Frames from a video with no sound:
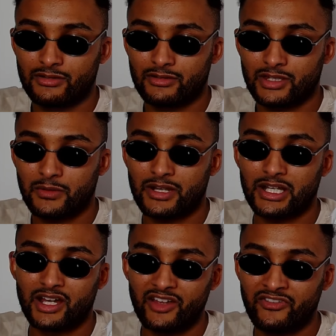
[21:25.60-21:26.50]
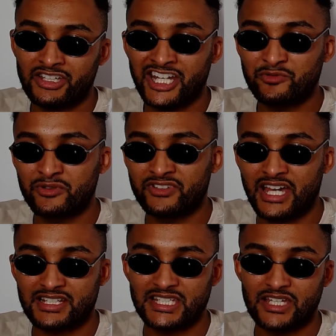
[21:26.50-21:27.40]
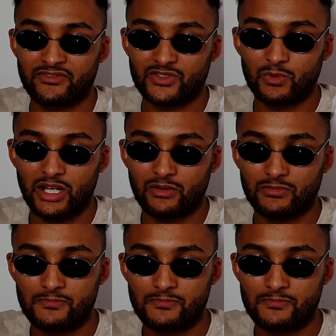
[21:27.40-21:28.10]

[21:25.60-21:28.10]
He went life and death with Gassiev as well.